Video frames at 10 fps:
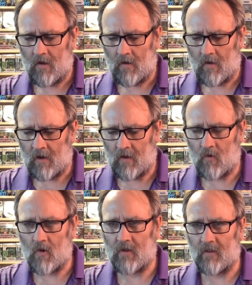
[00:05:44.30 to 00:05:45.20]
And of
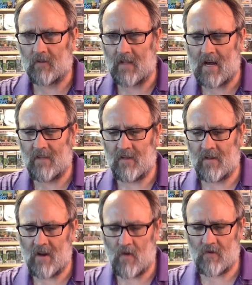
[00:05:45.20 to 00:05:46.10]
course it slides in
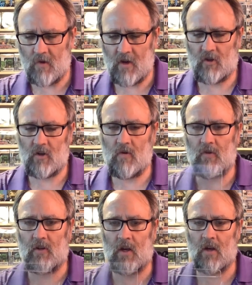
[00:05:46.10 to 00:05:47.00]
there with no
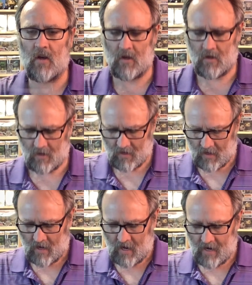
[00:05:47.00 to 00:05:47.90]
issues.
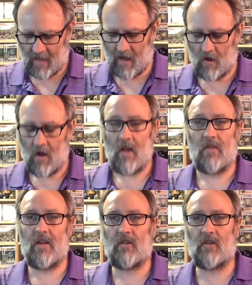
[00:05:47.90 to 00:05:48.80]
Now,
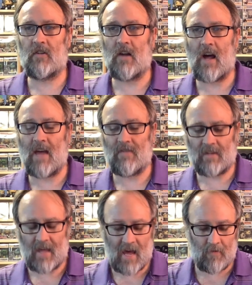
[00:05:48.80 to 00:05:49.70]
this does not have a
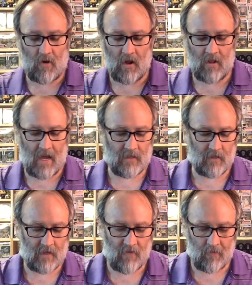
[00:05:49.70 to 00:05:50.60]
tab on it like the
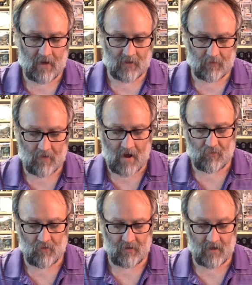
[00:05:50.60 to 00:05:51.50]
$7 a pop
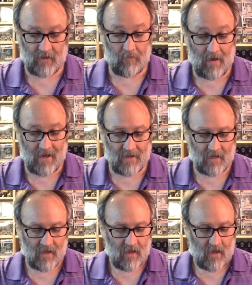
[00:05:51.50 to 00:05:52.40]
one does, but
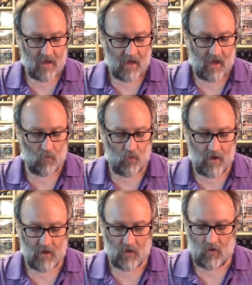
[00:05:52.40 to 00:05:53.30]
it
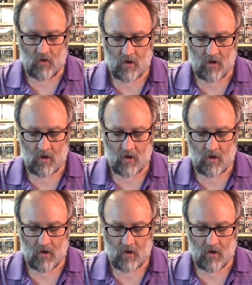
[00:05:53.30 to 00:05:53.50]
will